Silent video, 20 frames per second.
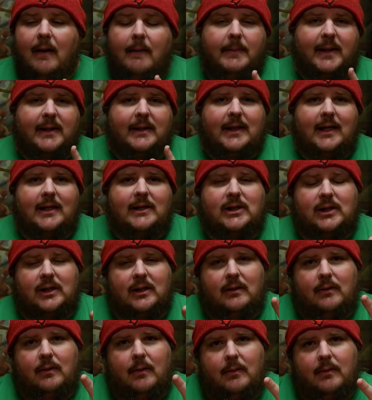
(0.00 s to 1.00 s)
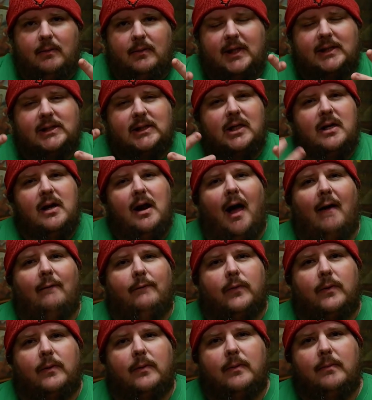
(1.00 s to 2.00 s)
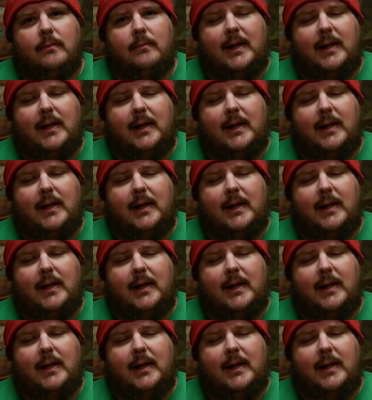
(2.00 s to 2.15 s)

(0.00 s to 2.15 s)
But this this novel